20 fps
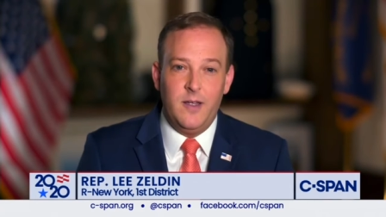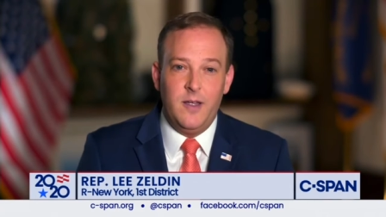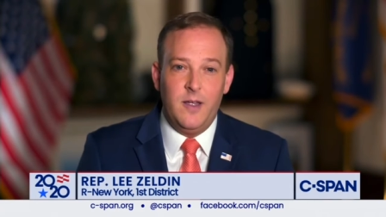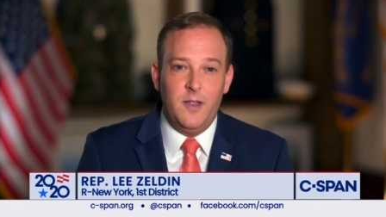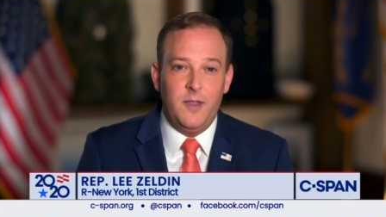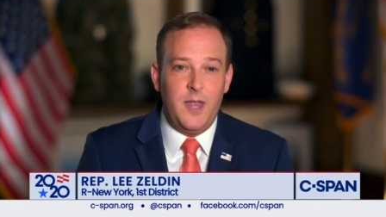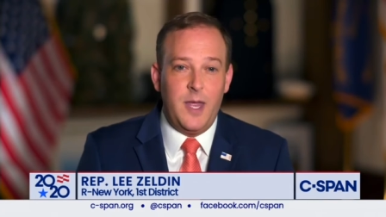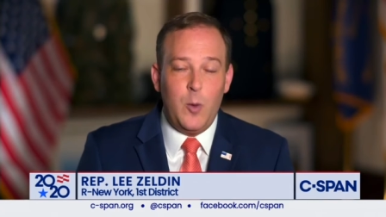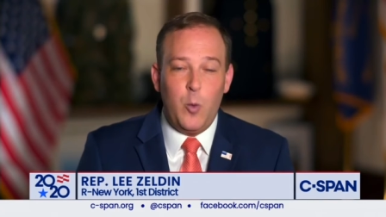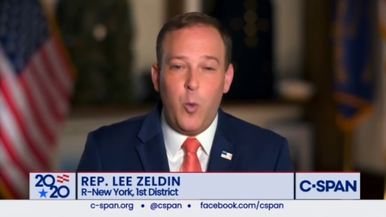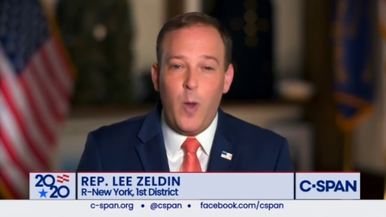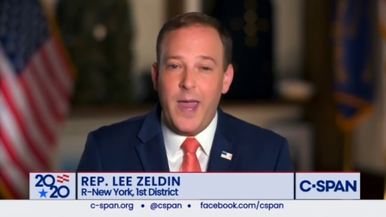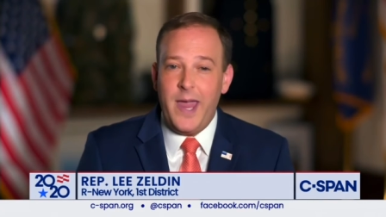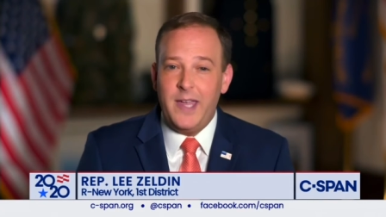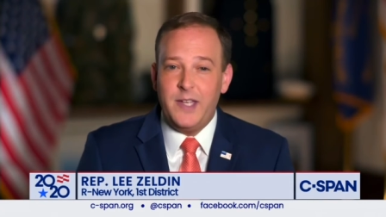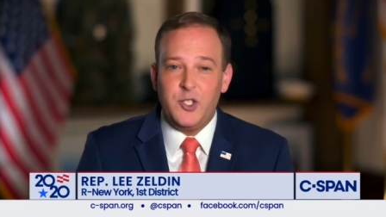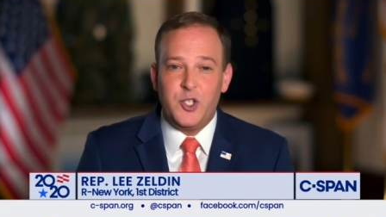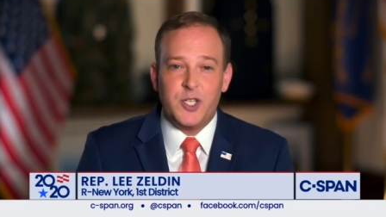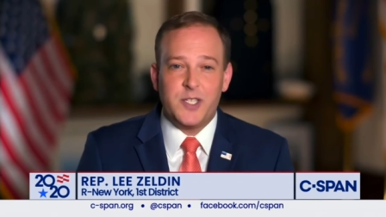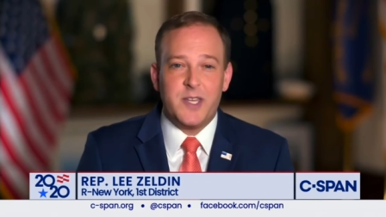They
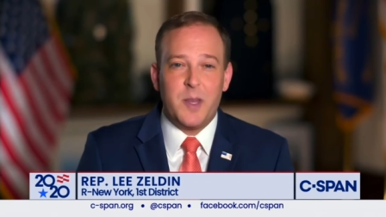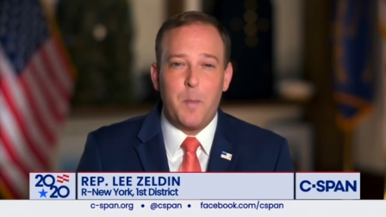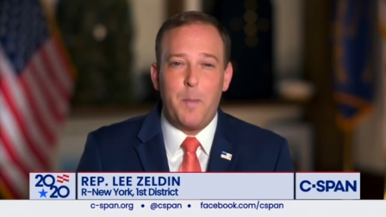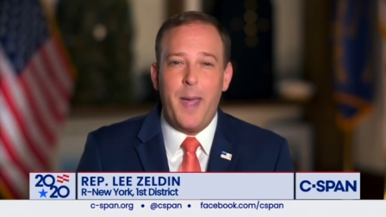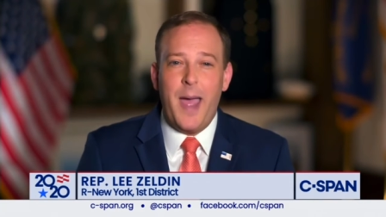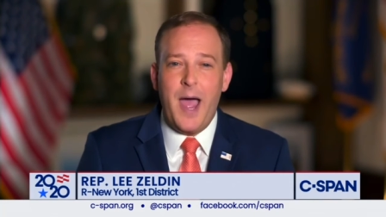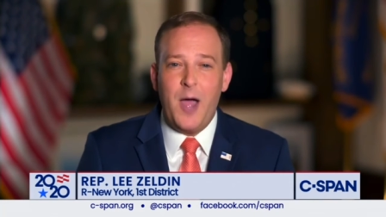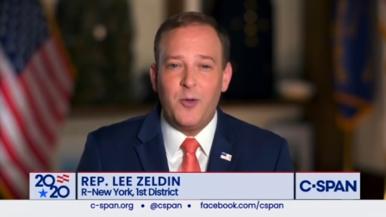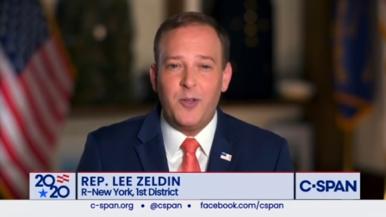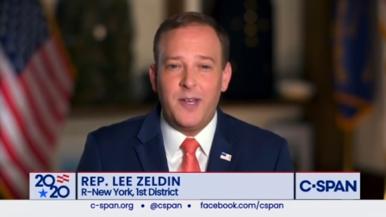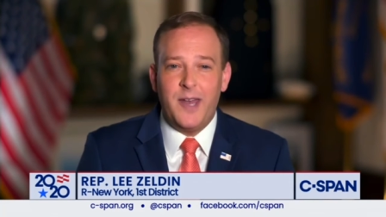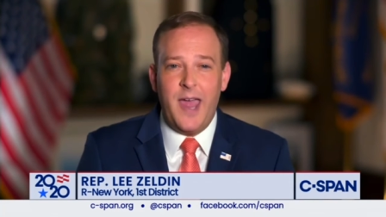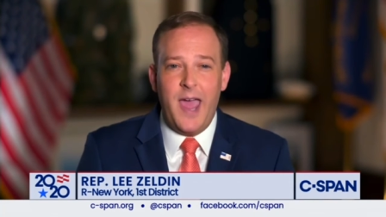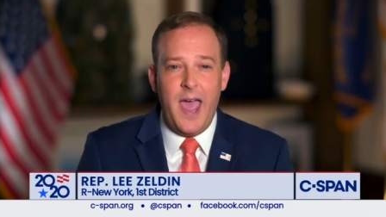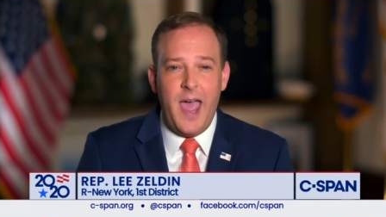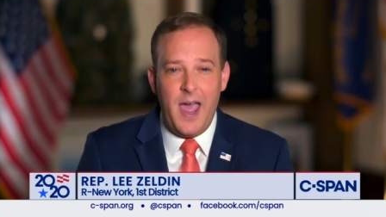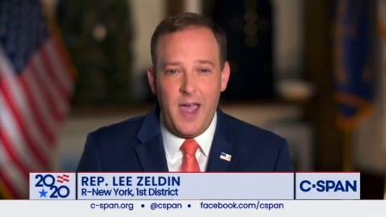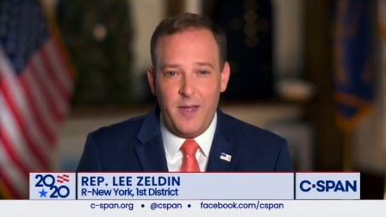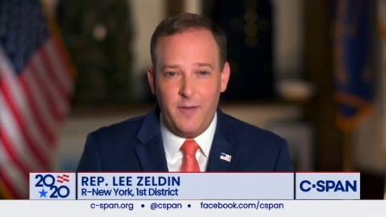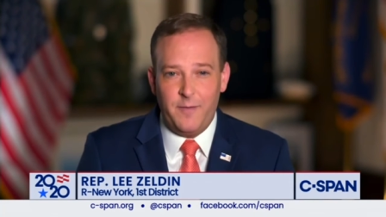weighed just a pound and a
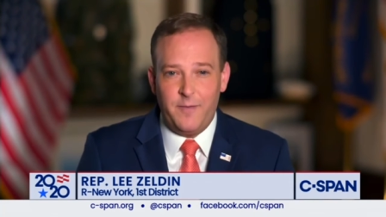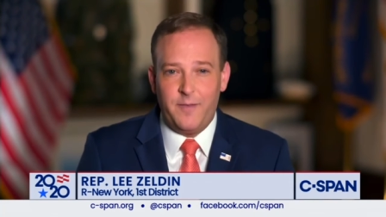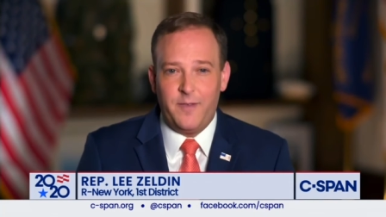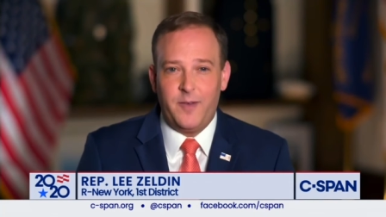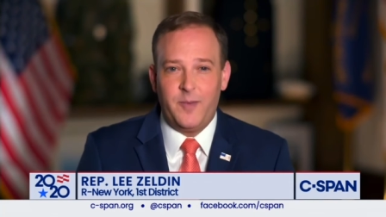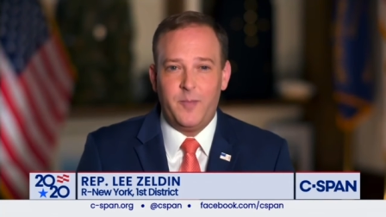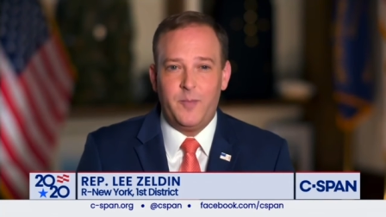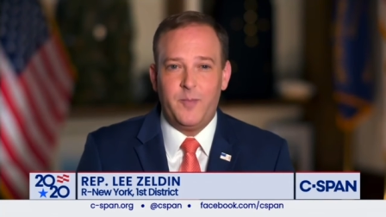half.